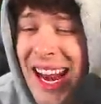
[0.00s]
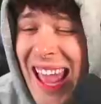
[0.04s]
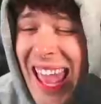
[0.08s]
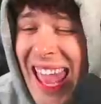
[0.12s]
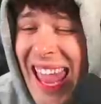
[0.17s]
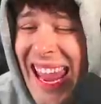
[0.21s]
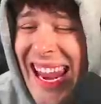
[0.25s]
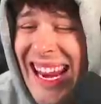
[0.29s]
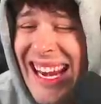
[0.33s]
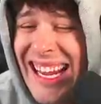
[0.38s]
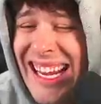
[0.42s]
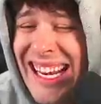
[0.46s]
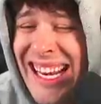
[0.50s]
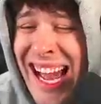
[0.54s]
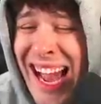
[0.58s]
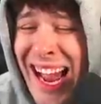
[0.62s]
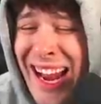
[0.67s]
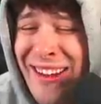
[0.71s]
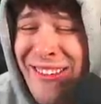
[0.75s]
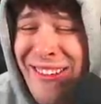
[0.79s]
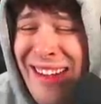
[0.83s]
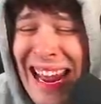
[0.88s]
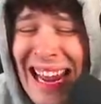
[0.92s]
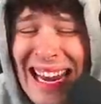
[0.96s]
and
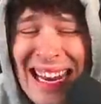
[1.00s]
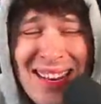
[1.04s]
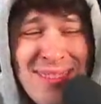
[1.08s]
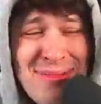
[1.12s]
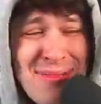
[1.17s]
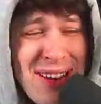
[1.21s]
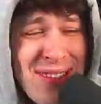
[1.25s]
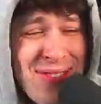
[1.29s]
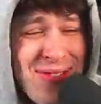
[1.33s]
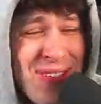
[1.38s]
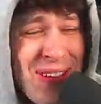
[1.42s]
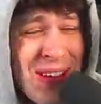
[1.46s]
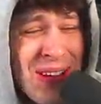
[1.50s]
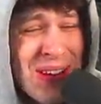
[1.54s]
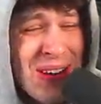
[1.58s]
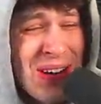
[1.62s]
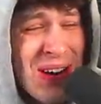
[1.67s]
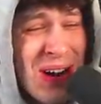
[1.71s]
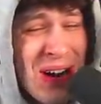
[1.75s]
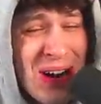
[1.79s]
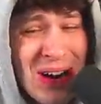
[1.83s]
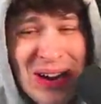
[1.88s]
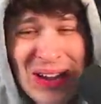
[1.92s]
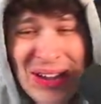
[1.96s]
89 rated
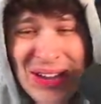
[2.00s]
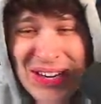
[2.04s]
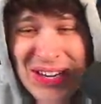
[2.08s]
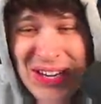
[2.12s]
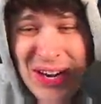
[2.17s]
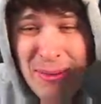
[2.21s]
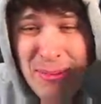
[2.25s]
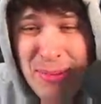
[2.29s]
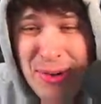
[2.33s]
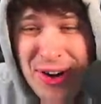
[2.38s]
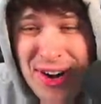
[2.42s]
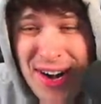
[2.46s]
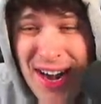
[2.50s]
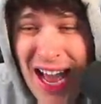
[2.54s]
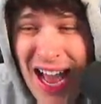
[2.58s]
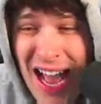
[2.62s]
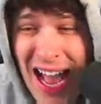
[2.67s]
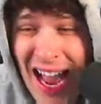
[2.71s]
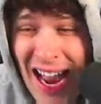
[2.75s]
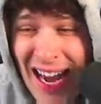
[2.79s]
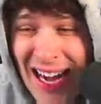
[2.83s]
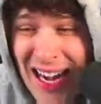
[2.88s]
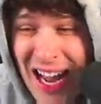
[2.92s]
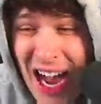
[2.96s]
midfielder. Number
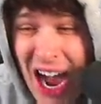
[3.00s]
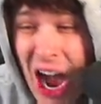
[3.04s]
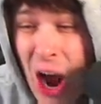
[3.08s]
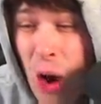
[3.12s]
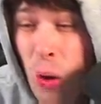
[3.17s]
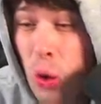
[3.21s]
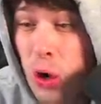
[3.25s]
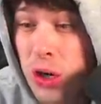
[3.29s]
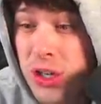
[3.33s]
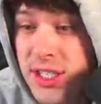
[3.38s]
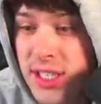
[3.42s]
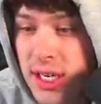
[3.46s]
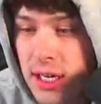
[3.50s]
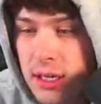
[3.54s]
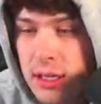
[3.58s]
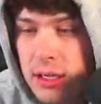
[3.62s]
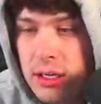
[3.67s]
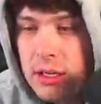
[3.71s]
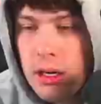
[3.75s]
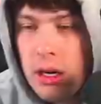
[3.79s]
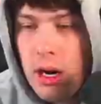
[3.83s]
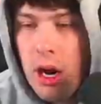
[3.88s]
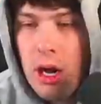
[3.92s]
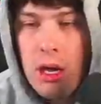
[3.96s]
9, our
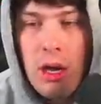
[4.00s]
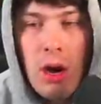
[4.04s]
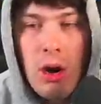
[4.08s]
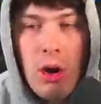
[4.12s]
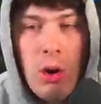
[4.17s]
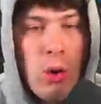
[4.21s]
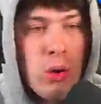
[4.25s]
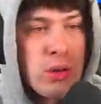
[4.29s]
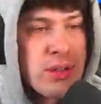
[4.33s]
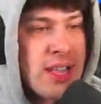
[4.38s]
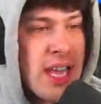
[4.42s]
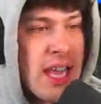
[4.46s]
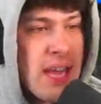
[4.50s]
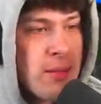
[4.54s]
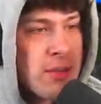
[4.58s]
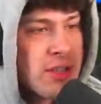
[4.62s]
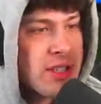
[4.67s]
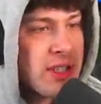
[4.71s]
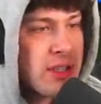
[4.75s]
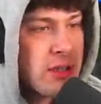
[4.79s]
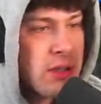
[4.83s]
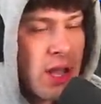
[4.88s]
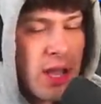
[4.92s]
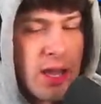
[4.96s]
whole team
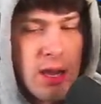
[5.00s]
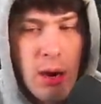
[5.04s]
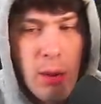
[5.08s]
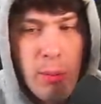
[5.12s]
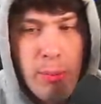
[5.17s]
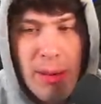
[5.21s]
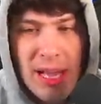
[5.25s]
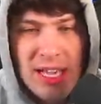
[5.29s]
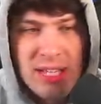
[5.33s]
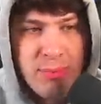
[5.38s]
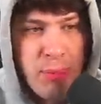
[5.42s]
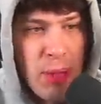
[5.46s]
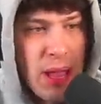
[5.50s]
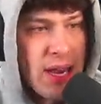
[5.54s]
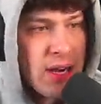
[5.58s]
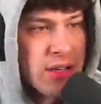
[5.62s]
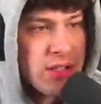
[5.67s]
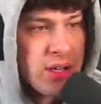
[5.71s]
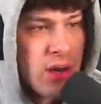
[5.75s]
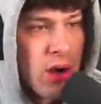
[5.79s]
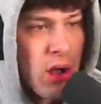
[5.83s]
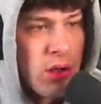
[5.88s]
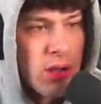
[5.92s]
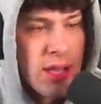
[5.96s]
is like our best
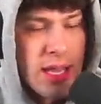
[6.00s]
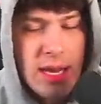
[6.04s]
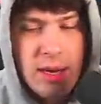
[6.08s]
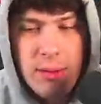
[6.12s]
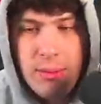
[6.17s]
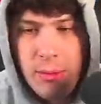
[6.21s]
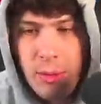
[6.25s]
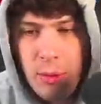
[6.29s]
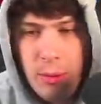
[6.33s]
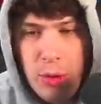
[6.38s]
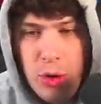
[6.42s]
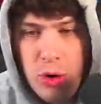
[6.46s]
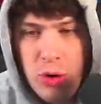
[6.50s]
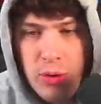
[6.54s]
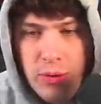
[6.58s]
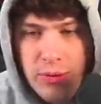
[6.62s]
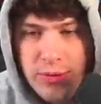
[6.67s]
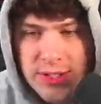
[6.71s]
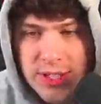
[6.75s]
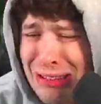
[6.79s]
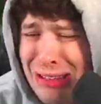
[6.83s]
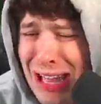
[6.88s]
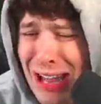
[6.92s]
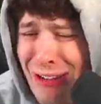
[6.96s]
players are all getting
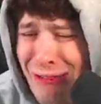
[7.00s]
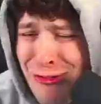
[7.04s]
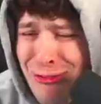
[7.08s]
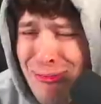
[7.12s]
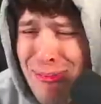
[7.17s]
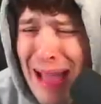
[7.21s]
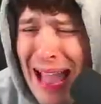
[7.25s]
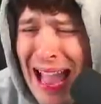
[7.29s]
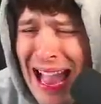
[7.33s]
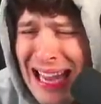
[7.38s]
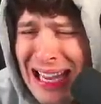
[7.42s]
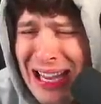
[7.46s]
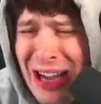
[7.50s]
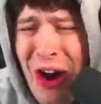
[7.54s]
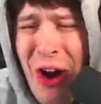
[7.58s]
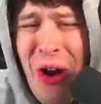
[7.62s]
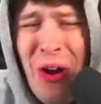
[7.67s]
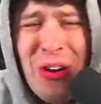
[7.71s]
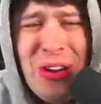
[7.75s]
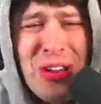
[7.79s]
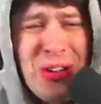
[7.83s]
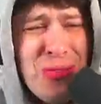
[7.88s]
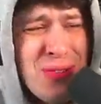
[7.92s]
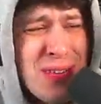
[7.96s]
removed. Our left back.
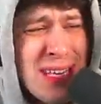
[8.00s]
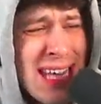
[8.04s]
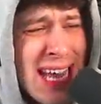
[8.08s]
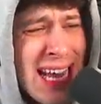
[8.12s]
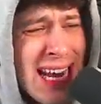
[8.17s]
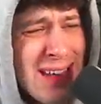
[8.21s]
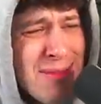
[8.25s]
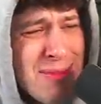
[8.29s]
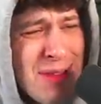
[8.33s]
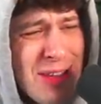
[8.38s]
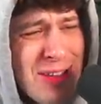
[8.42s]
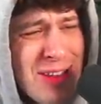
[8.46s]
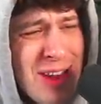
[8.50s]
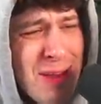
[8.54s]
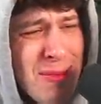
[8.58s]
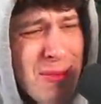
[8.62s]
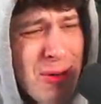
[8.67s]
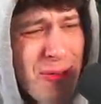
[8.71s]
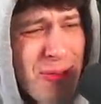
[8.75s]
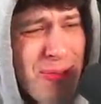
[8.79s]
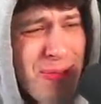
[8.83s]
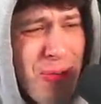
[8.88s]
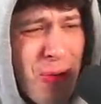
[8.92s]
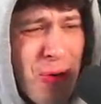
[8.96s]
Are you kidding me?
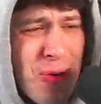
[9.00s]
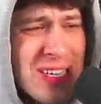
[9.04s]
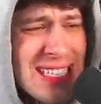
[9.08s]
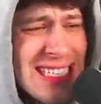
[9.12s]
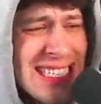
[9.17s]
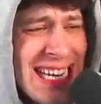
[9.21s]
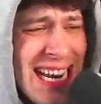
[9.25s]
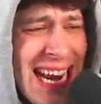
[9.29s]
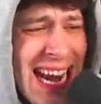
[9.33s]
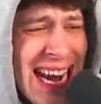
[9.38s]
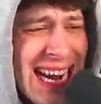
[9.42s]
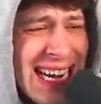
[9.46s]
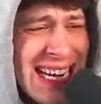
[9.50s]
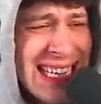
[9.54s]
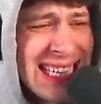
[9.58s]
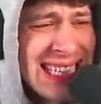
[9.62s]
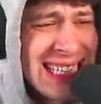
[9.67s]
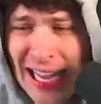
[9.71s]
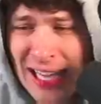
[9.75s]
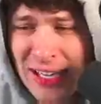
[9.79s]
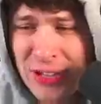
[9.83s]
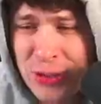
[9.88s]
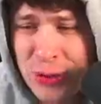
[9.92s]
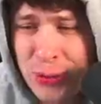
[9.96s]
Number 14.
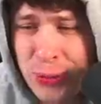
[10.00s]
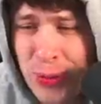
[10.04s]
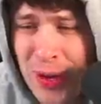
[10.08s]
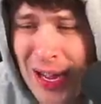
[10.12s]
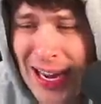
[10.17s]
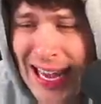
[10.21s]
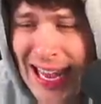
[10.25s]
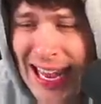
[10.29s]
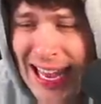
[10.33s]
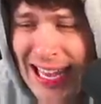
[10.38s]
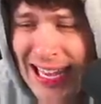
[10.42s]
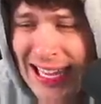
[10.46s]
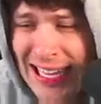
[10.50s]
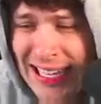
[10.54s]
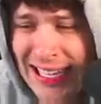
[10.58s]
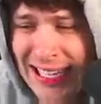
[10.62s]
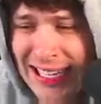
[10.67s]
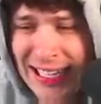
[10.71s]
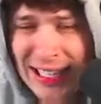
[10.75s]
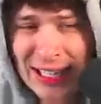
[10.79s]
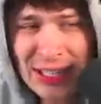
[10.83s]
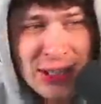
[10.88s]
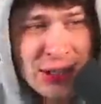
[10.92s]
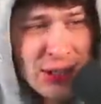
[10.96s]
We got 20,
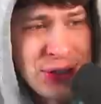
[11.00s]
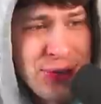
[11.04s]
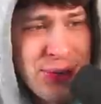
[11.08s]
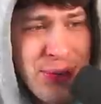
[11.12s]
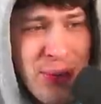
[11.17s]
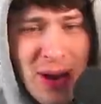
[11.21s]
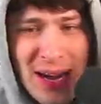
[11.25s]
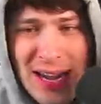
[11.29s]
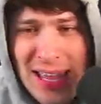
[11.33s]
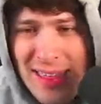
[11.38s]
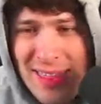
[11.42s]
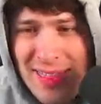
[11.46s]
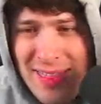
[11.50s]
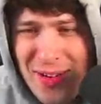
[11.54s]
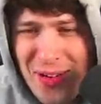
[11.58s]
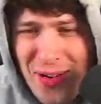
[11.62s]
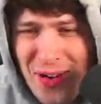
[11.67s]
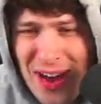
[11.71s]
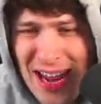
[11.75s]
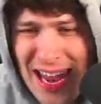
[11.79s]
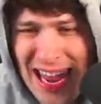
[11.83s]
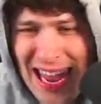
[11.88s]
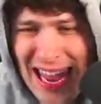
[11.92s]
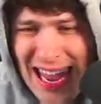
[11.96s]

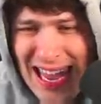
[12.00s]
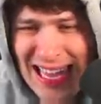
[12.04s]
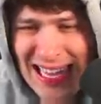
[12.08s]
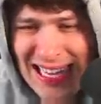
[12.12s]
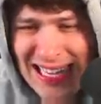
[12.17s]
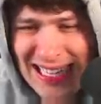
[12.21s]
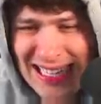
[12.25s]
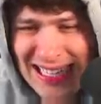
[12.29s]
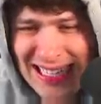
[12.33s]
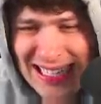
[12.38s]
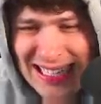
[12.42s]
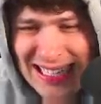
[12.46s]
23,